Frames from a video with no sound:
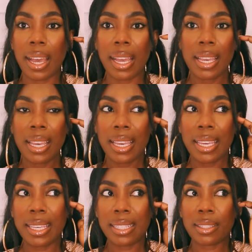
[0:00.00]
that
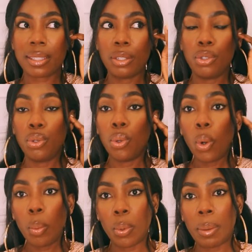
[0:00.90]
is
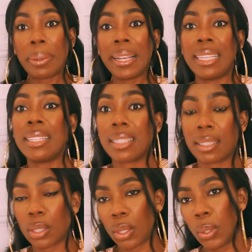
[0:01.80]
normal and
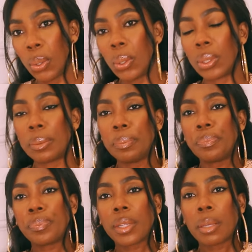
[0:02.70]
pleasing to the Lord.
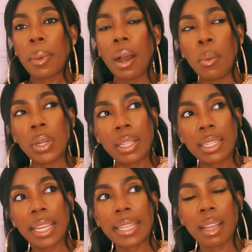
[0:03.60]
But one of
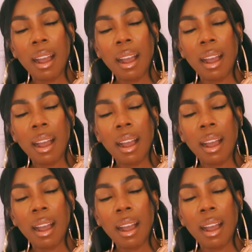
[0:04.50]
the days